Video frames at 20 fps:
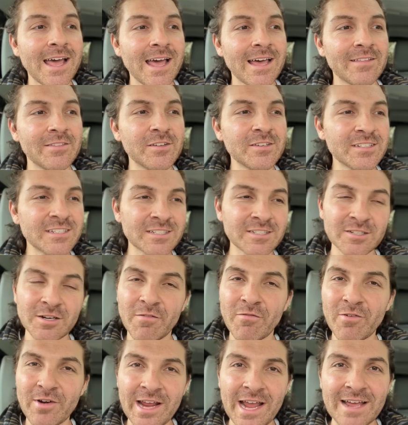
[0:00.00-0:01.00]
The
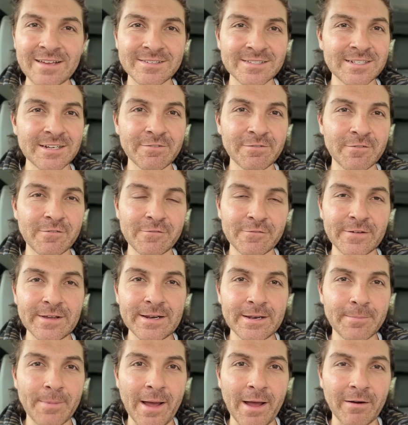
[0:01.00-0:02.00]
Discovery has a different
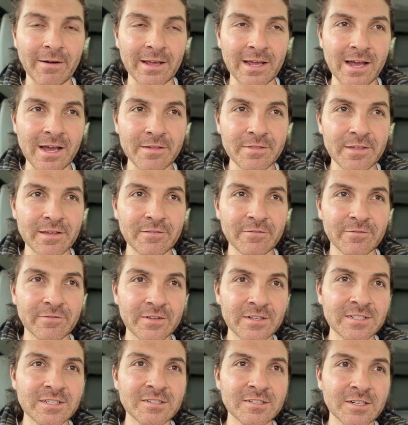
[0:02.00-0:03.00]
feel about it. I think
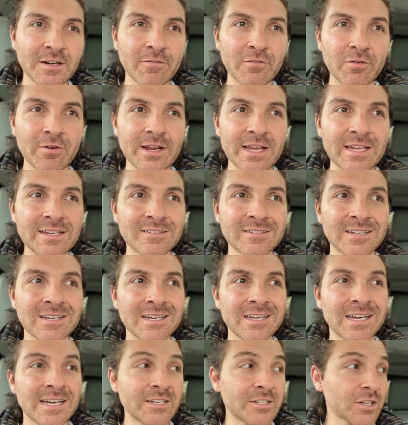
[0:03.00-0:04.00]
the Discovery
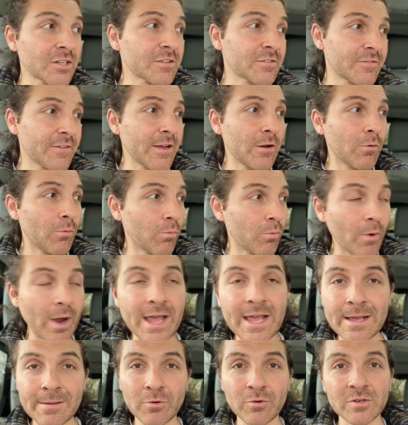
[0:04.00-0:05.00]
it does feel
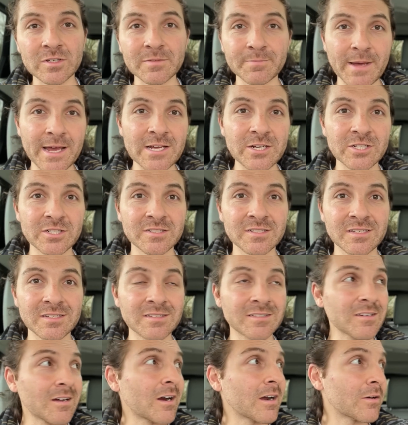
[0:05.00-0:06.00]
way more spacious
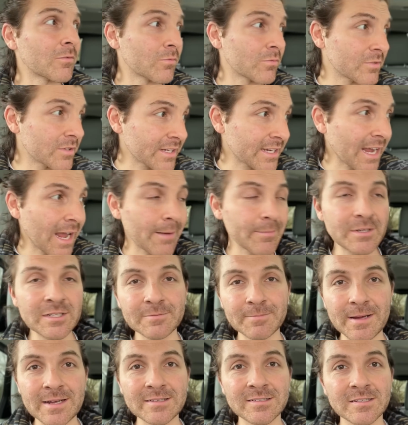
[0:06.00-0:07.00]
inside. The cabin
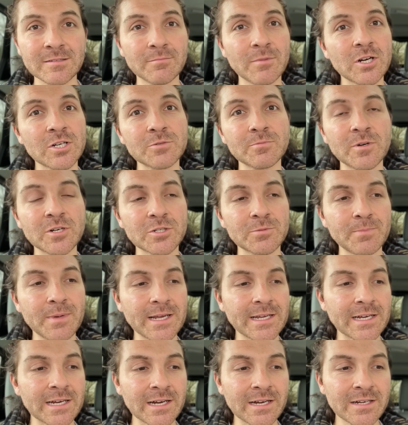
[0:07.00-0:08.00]
space is much
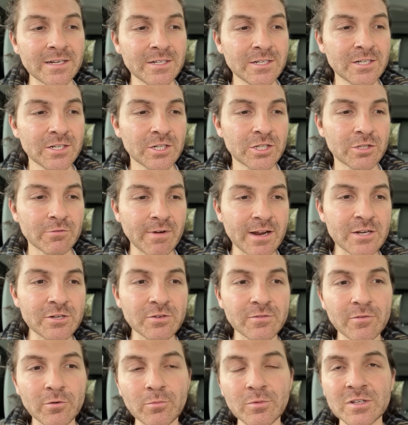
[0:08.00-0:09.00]
bigger. The Range
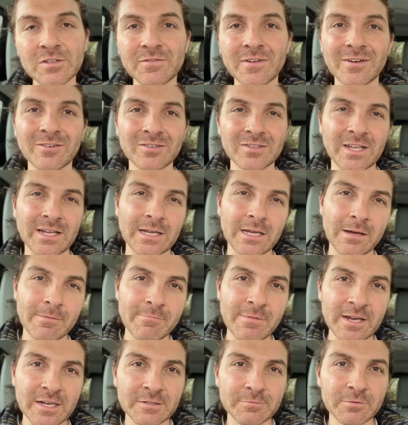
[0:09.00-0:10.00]
Rover almost feels like a
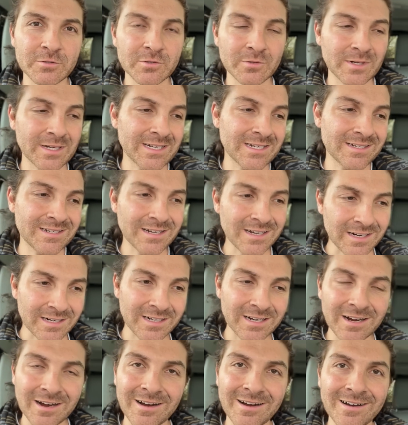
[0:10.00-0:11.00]
mix between a
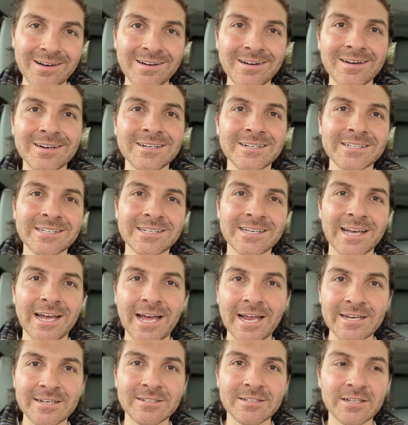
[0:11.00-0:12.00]
car
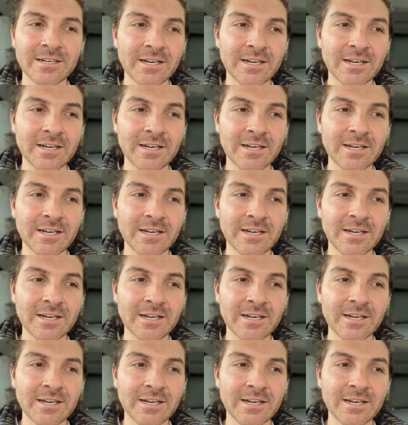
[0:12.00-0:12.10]
and a